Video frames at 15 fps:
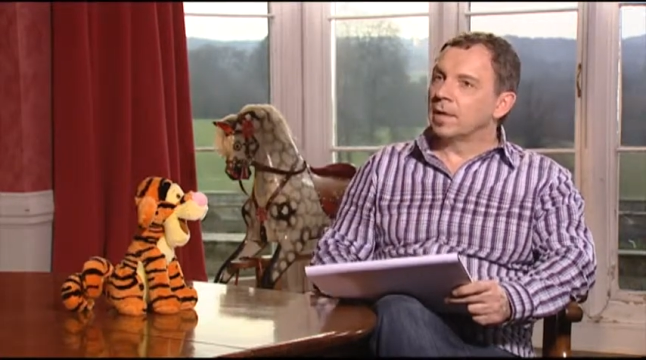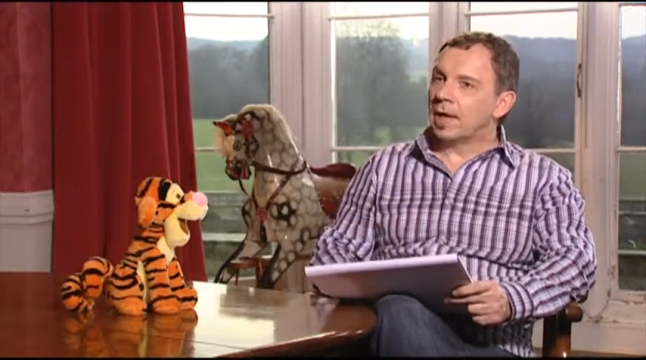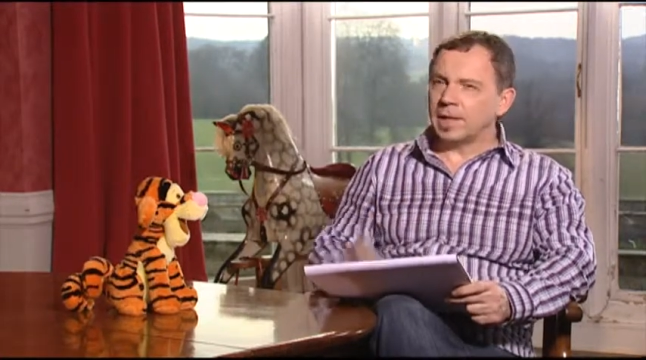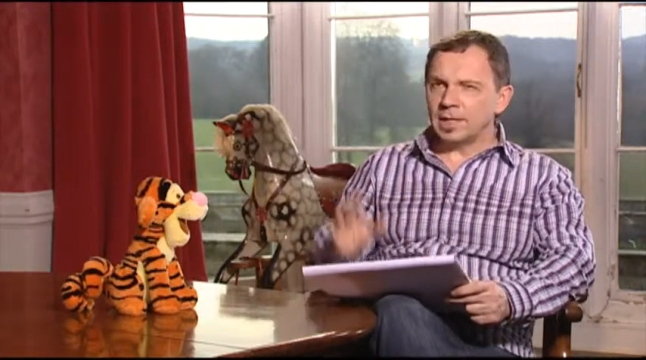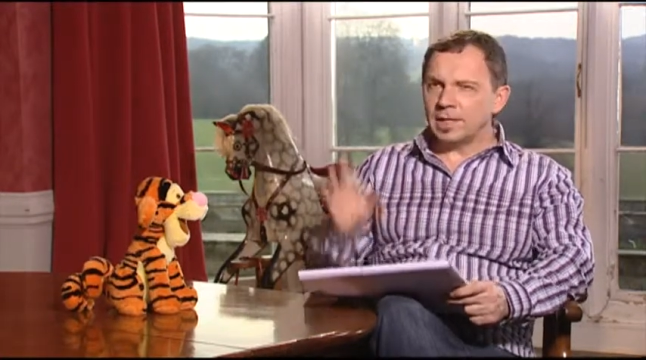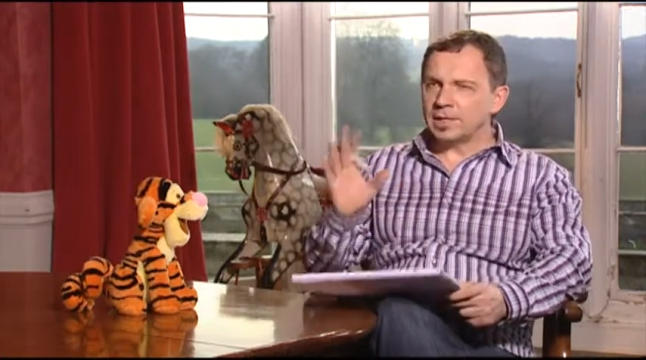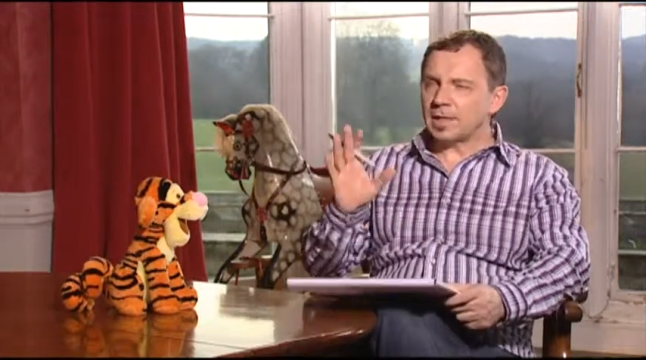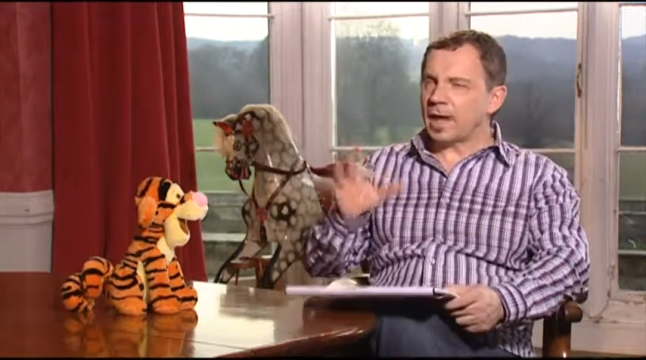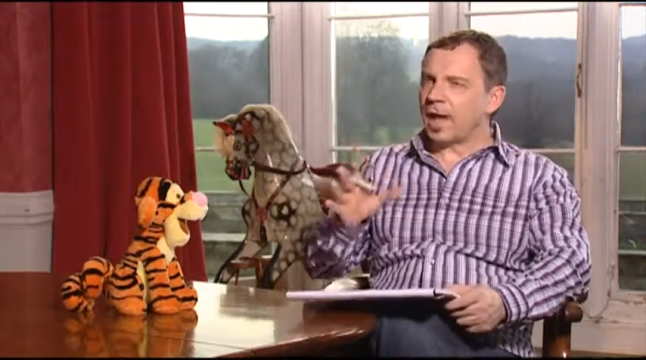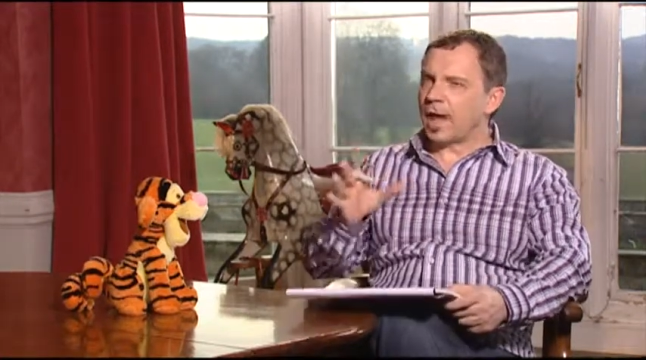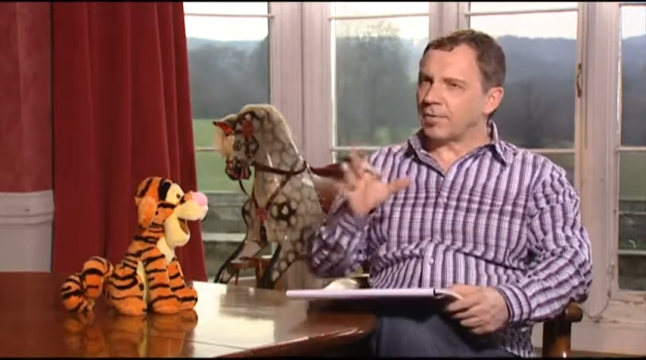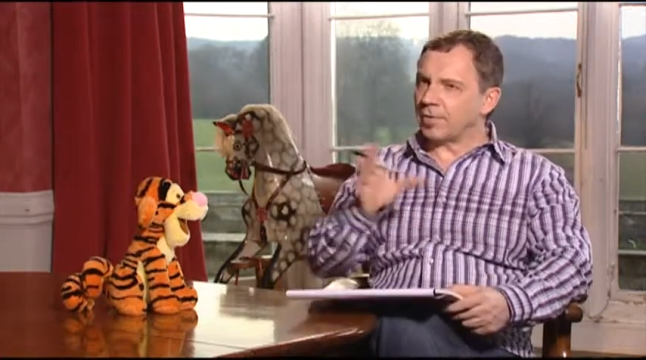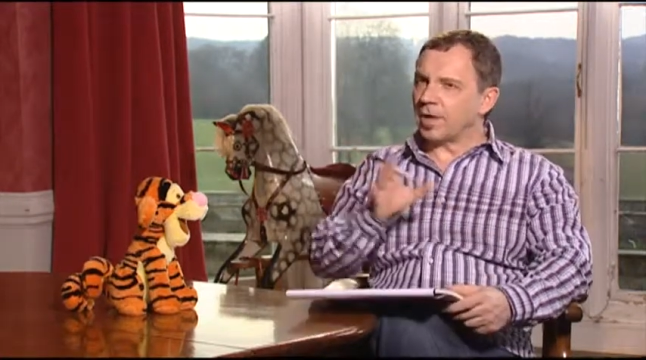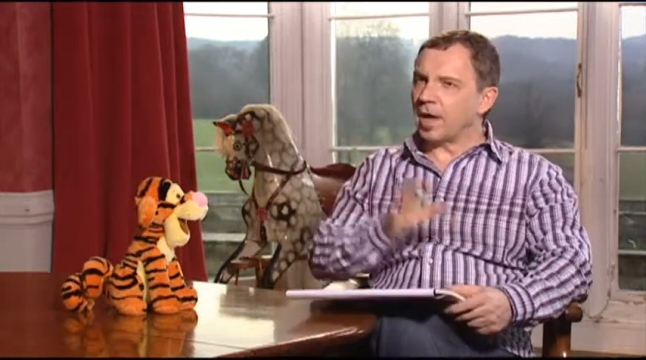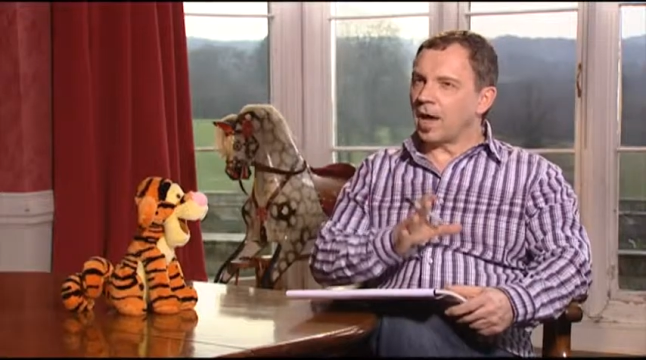And it is a
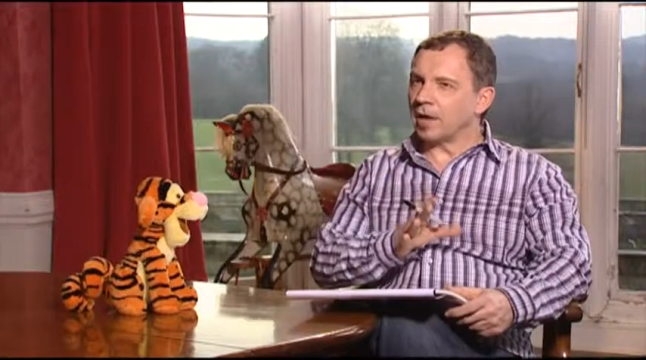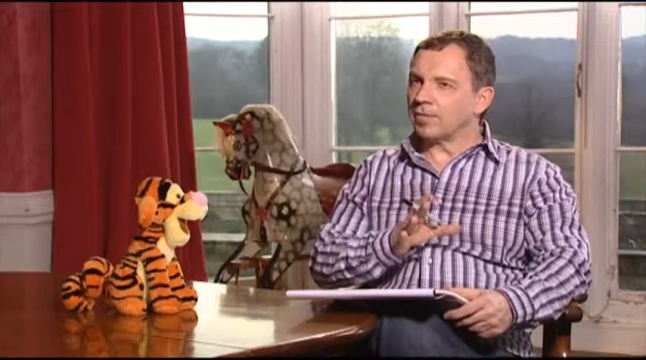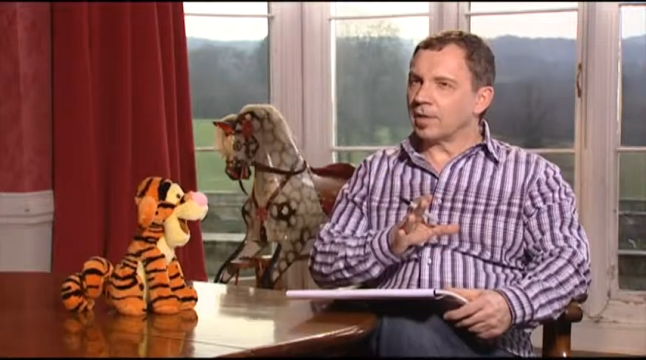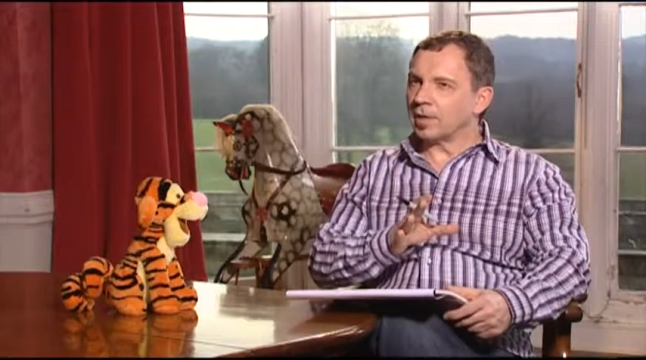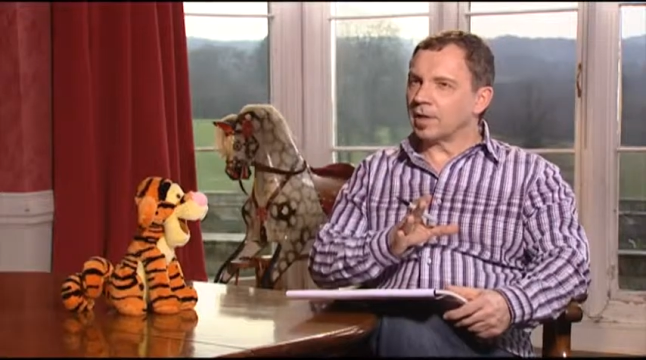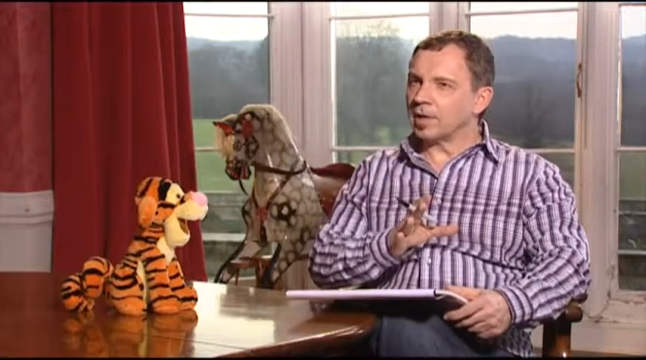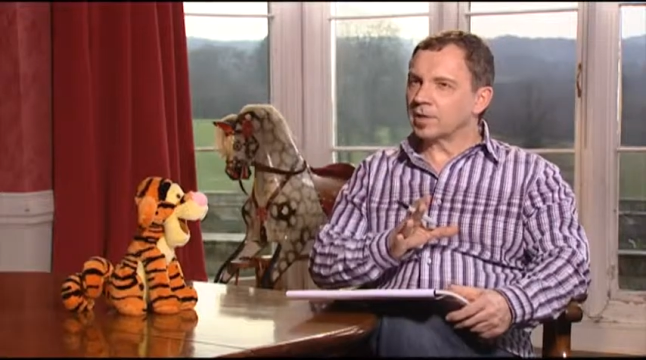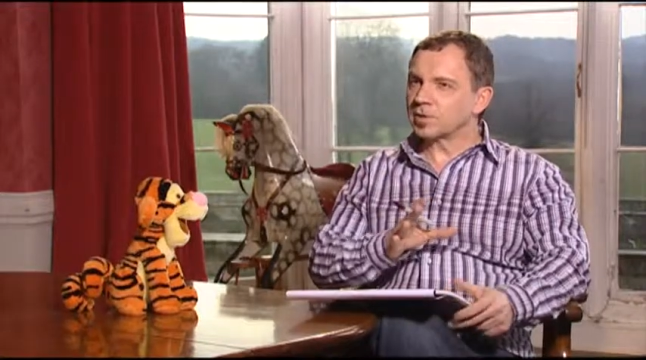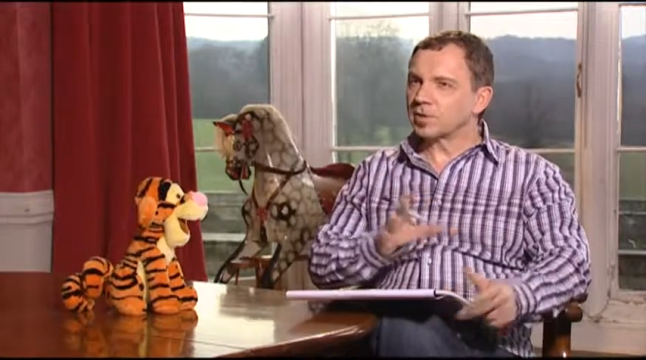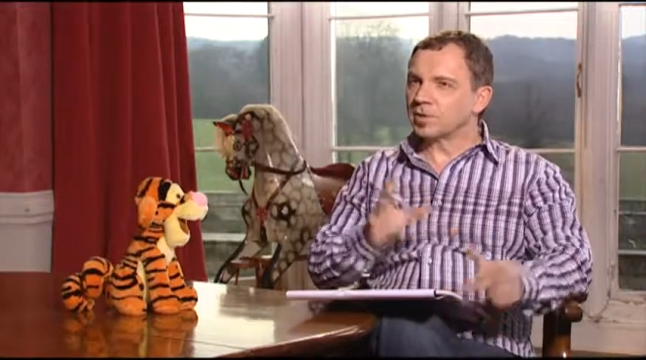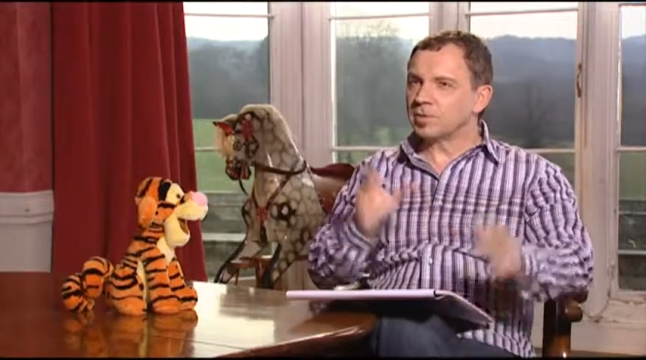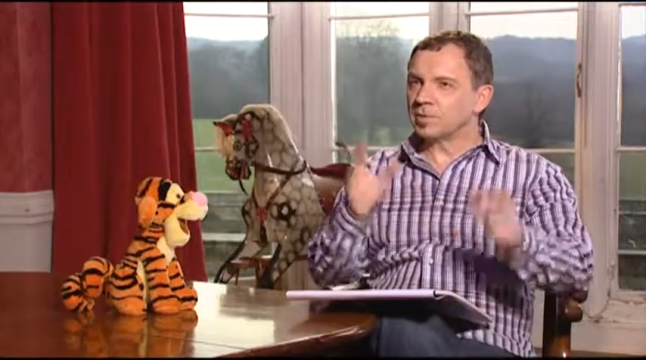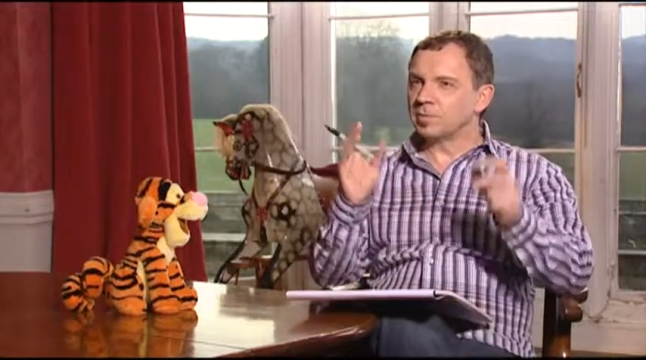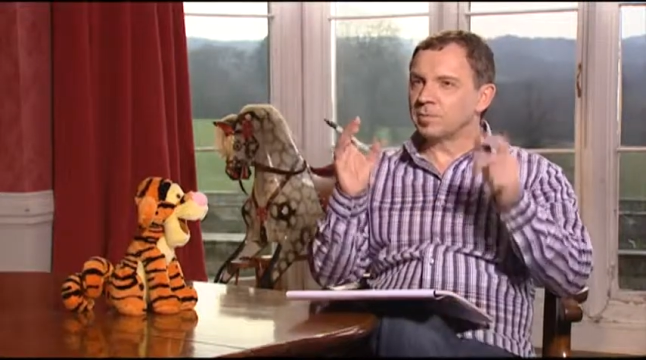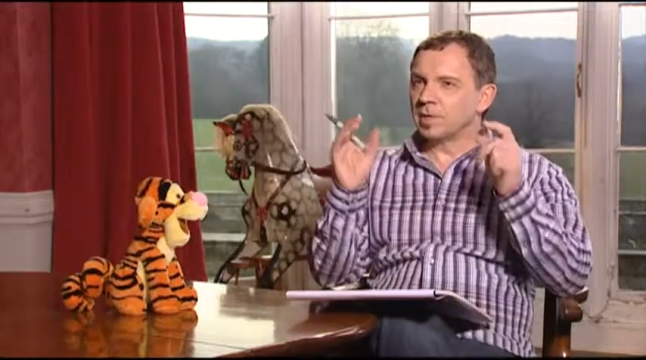half and half, I guess,
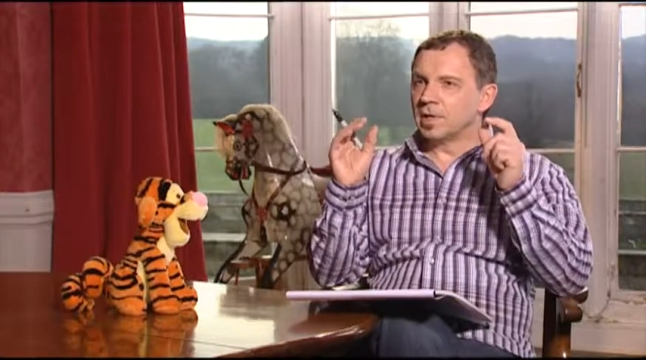because